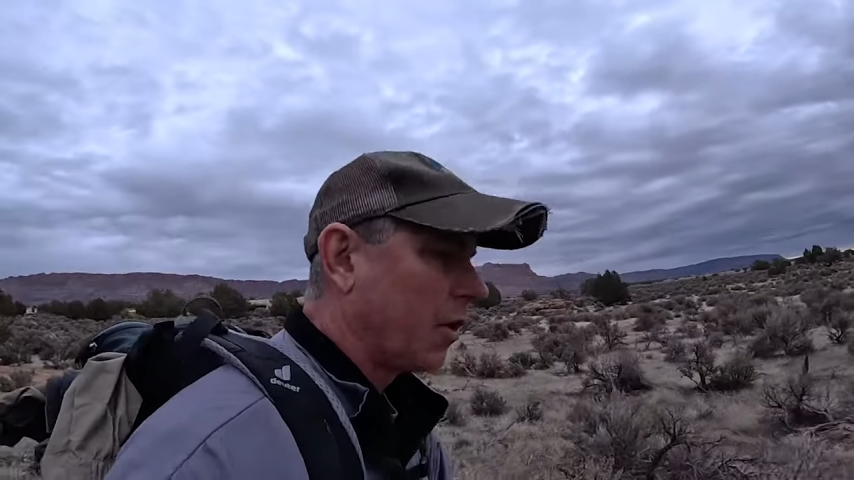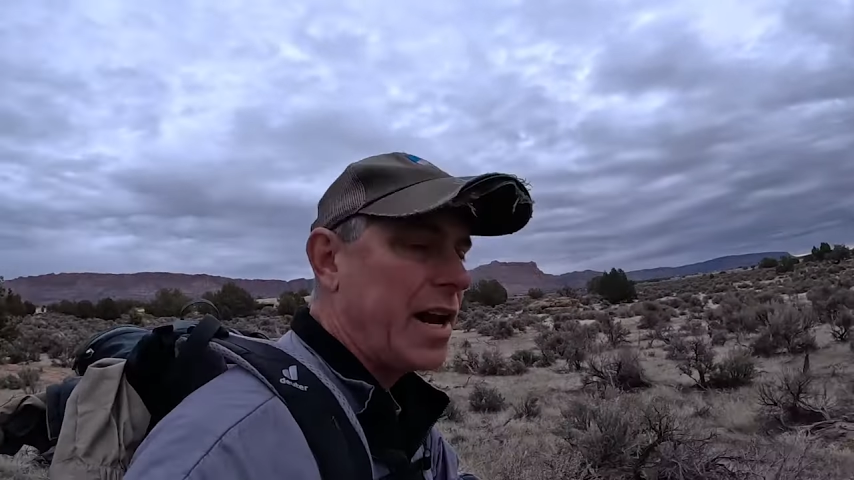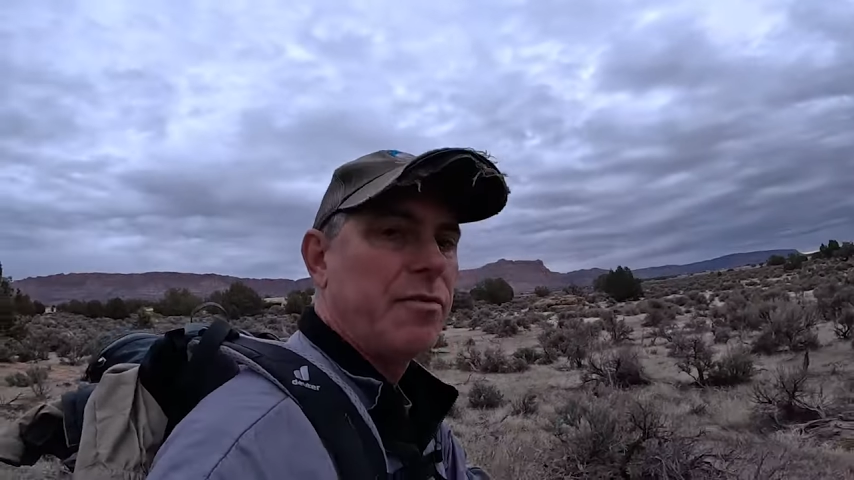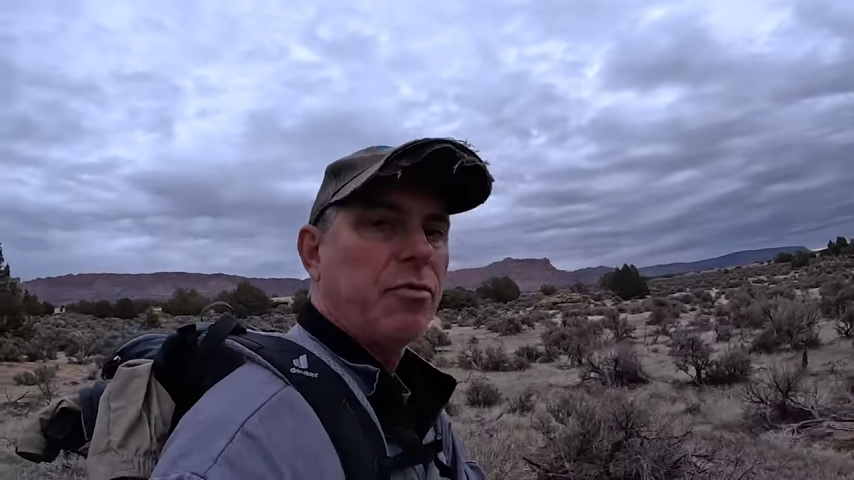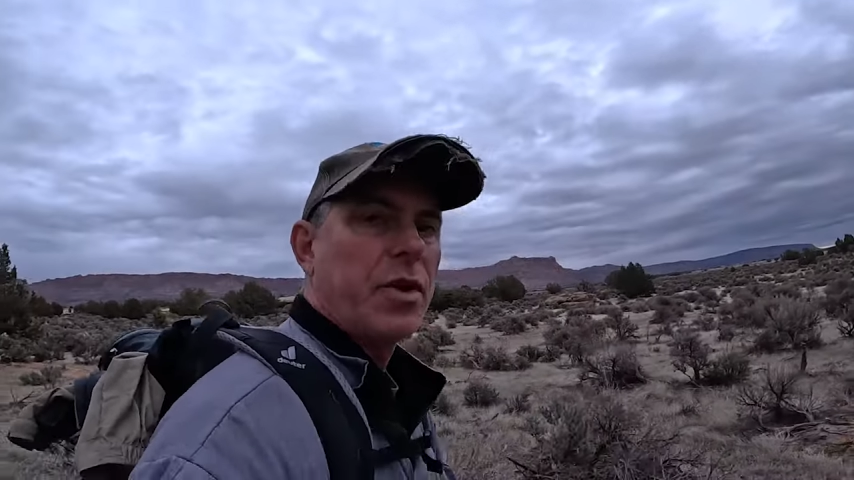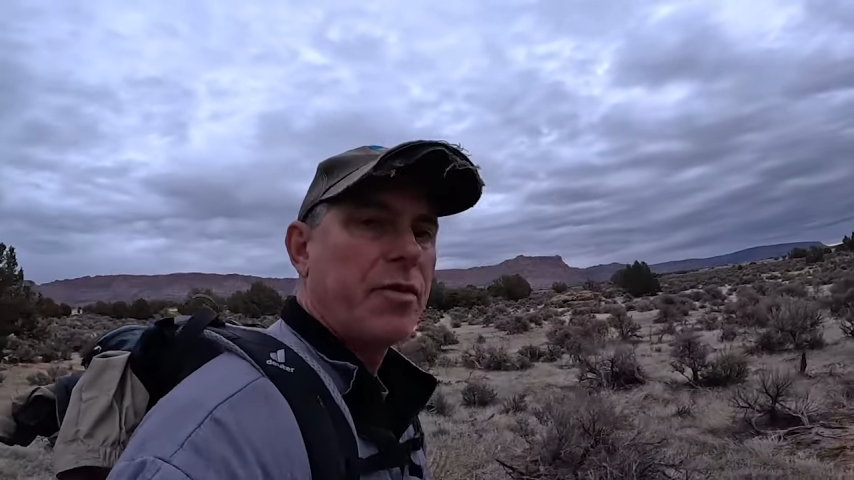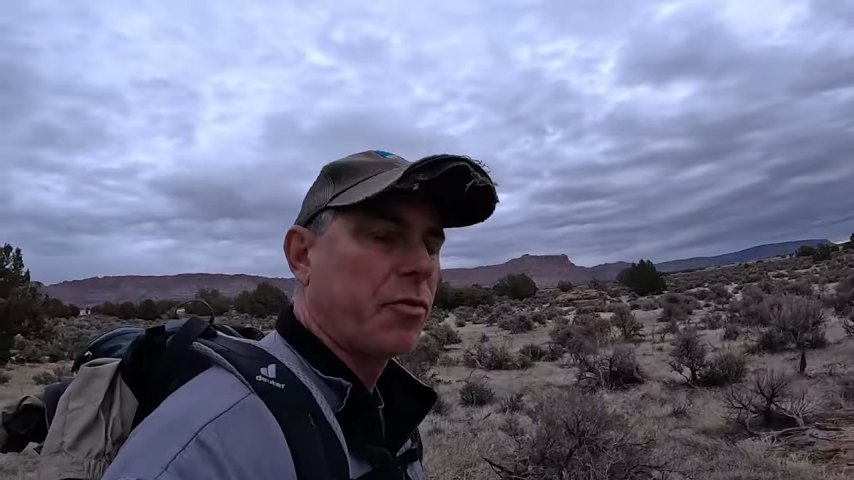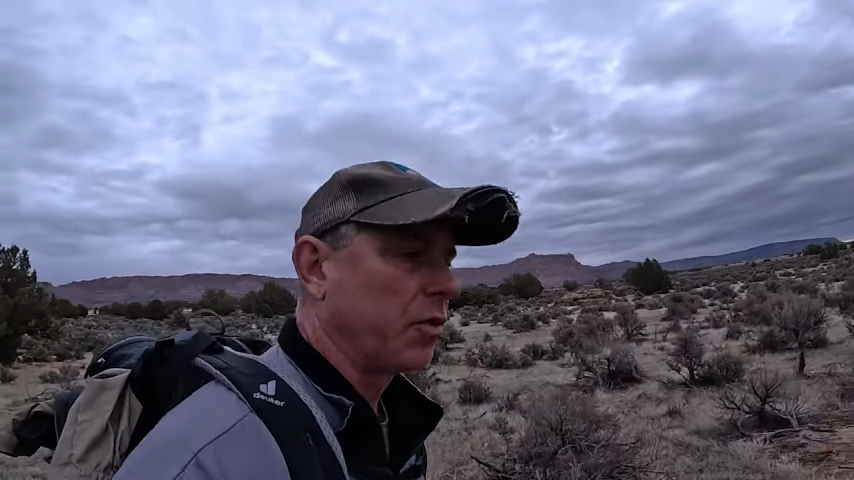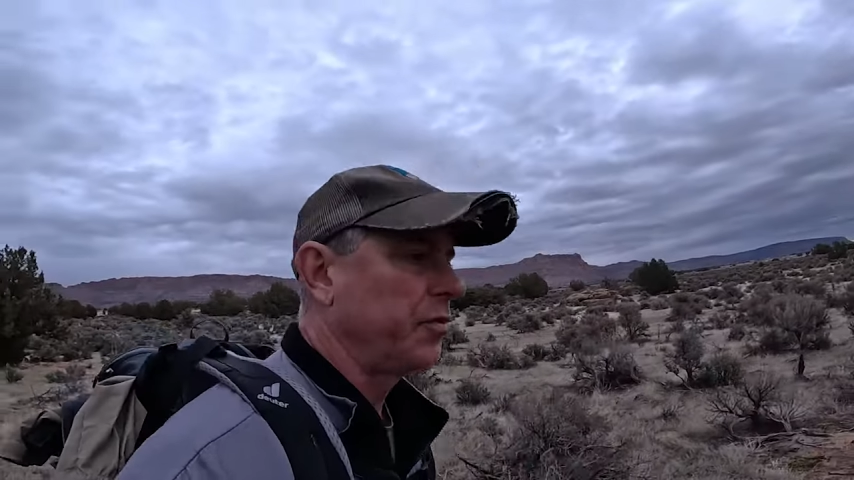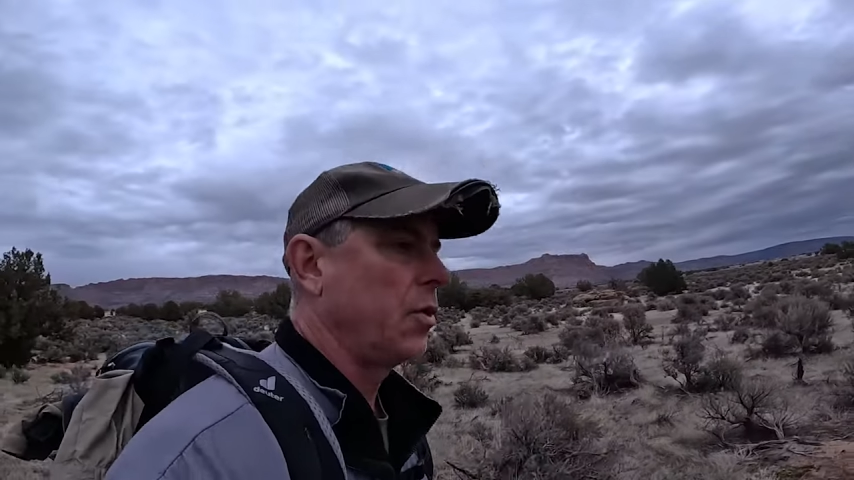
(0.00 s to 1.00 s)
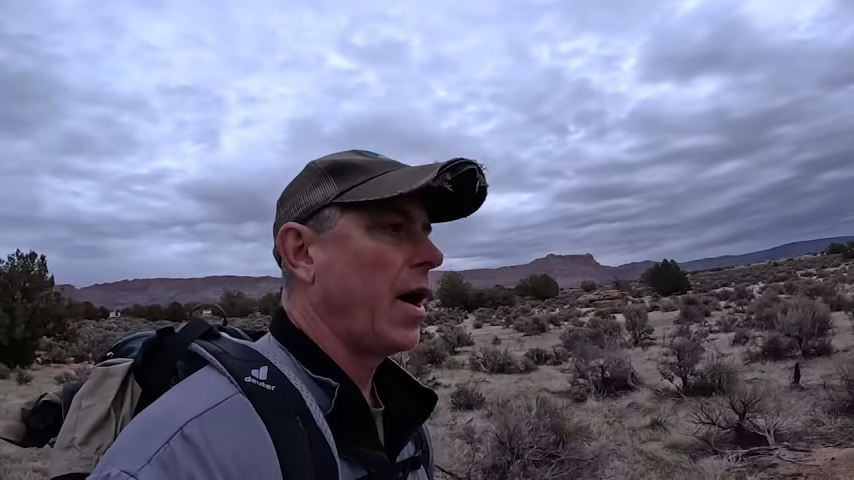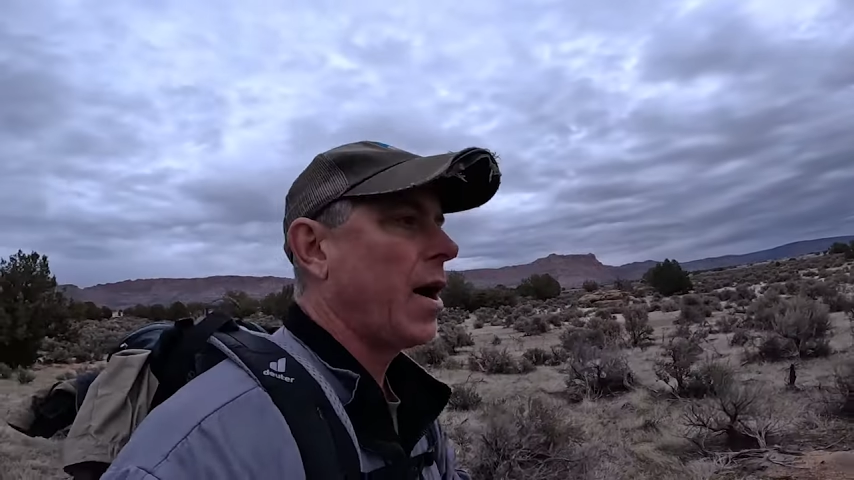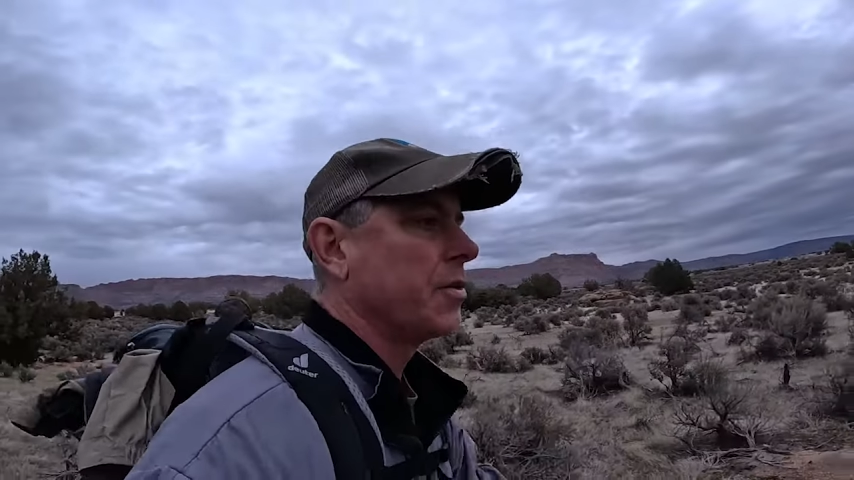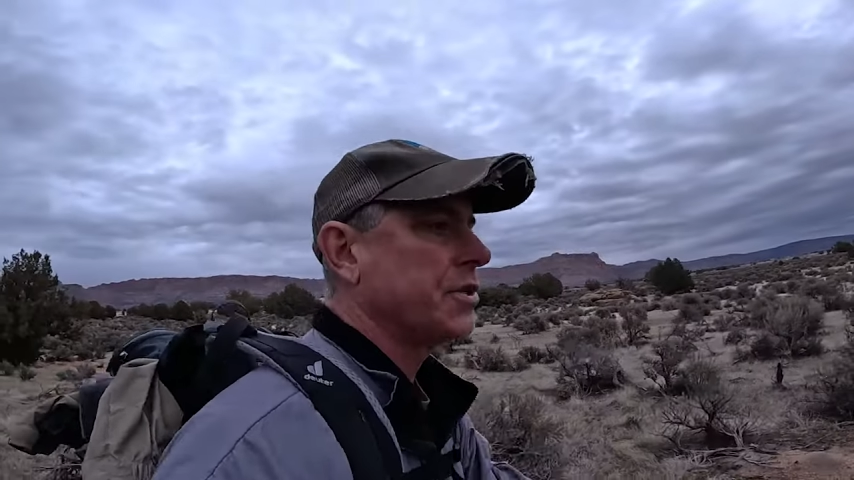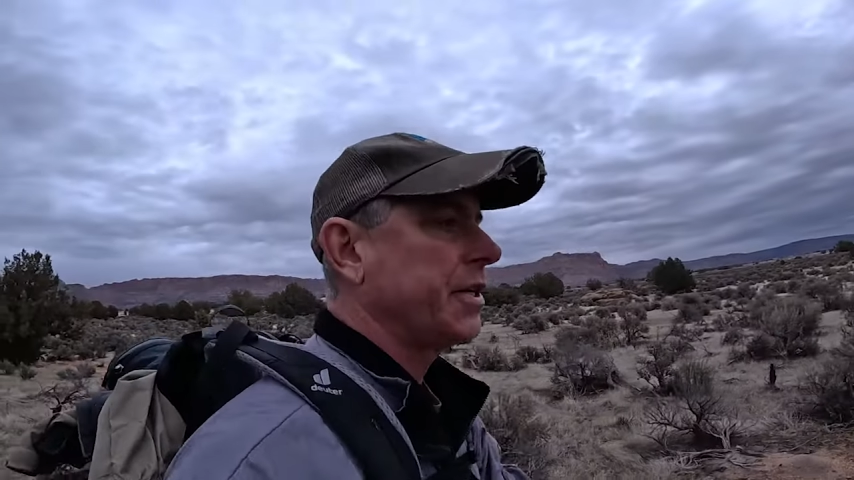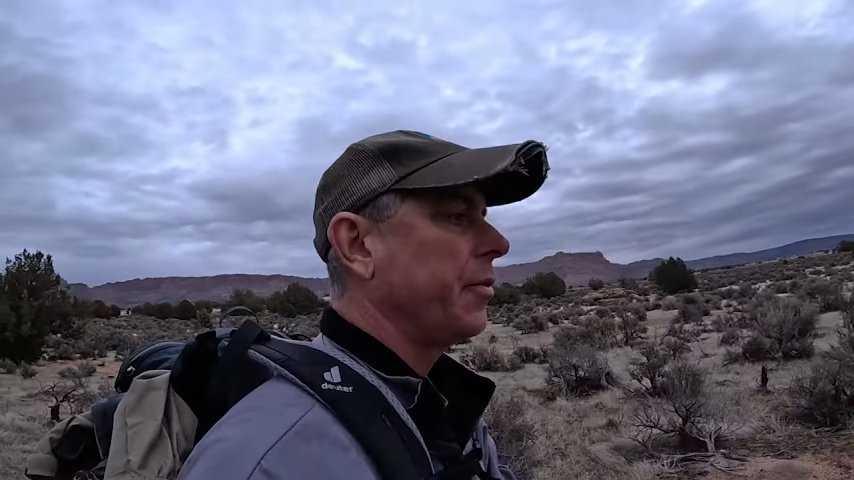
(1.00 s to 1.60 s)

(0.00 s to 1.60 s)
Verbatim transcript: rain free for a few hours